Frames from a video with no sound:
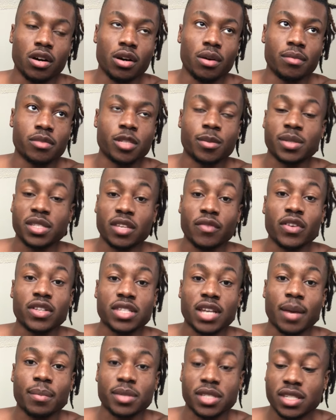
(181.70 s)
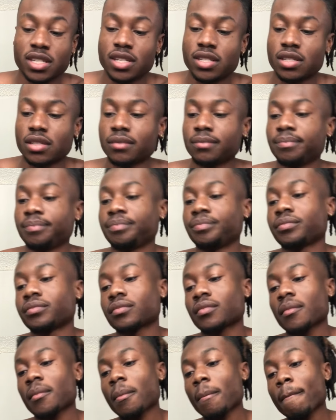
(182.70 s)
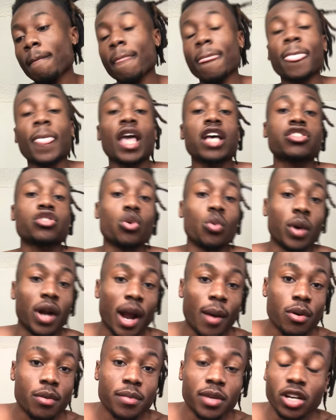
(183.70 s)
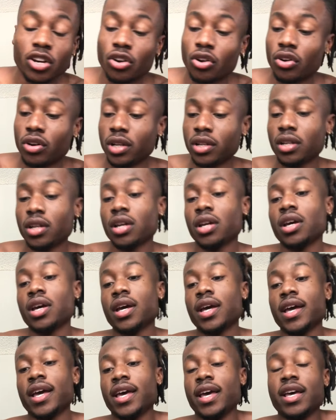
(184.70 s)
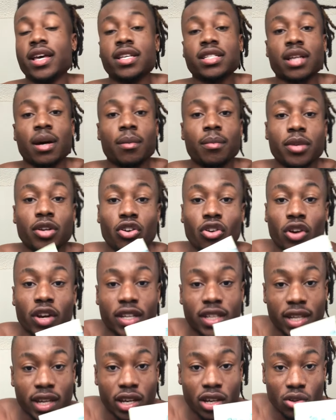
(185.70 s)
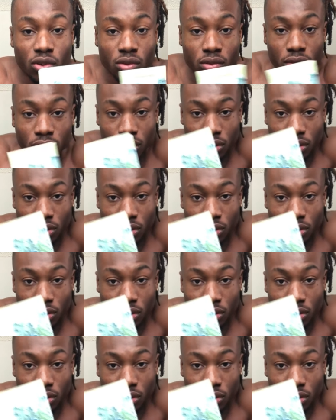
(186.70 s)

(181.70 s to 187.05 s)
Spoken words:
specific type of season. So what I'm gonna be growing is kale